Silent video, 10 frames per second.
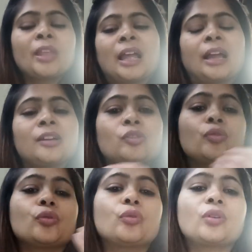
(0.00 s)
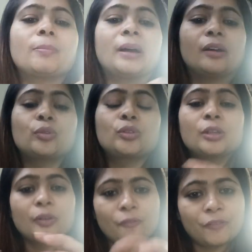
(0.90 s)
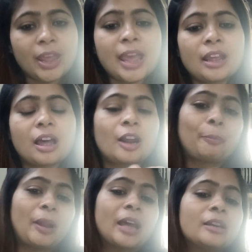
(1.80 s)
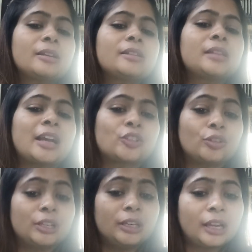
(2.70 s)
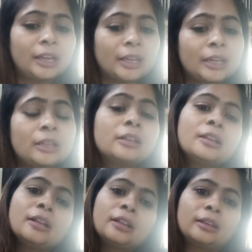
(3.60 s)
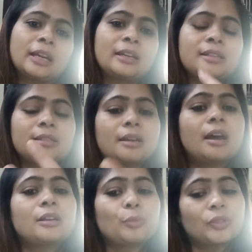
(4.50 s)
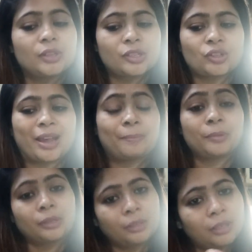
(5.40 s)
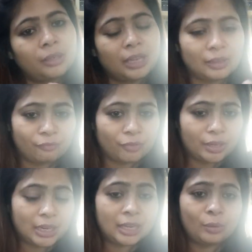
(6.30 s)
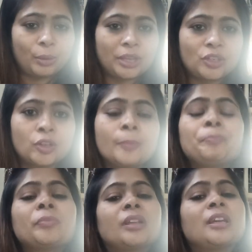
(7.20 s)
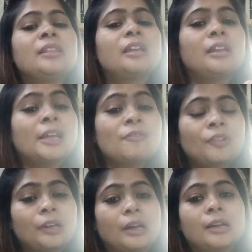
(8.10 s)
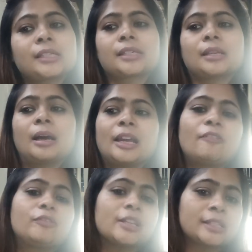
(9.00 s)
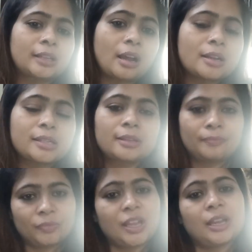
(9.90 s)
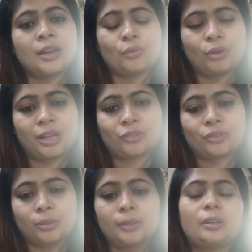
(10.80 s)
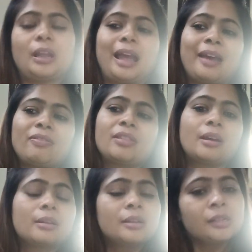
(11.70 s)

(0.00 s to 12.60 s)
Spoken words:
and to know about where our planet is actually lying, let us start with this chapter, in which in the live class I have discussed the introduction and the